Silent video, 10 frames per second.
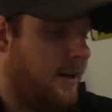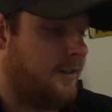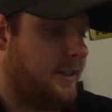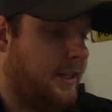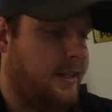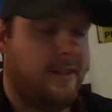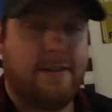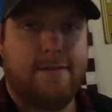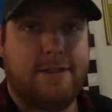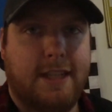The
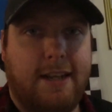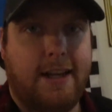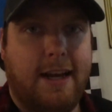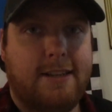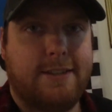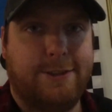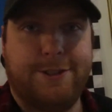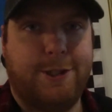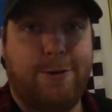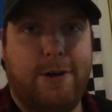solid axle
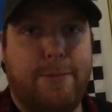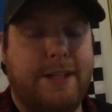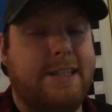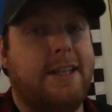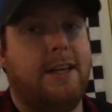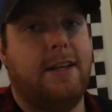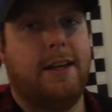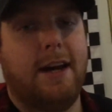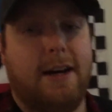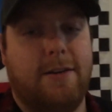is nowhere to be seen in
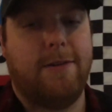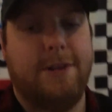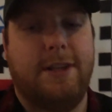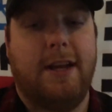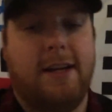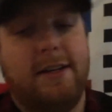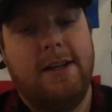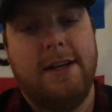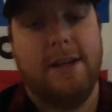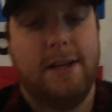the Honda Ridgeline.
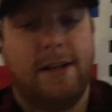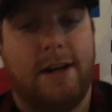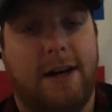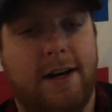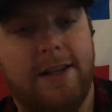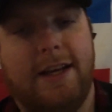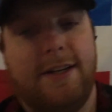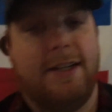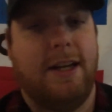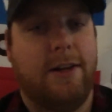That
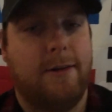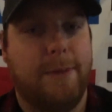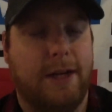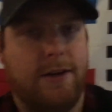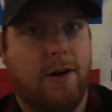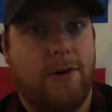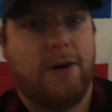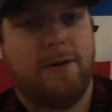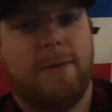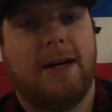is another big
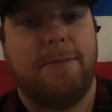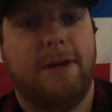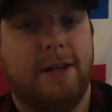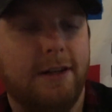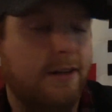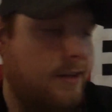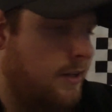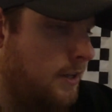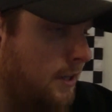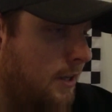no-no in my opinion.
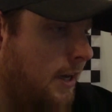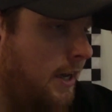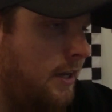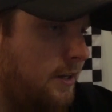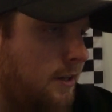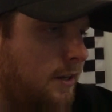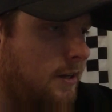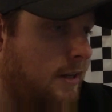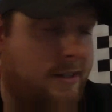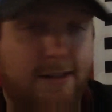And
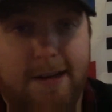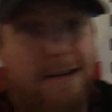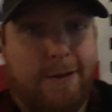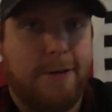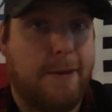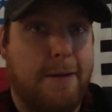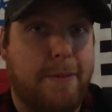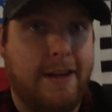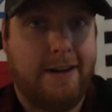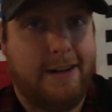it's not really my
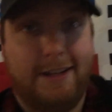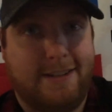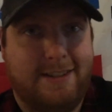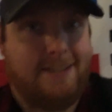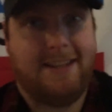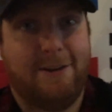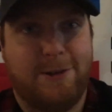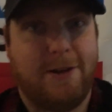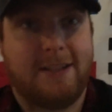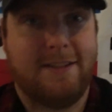opinion, that's just how trucks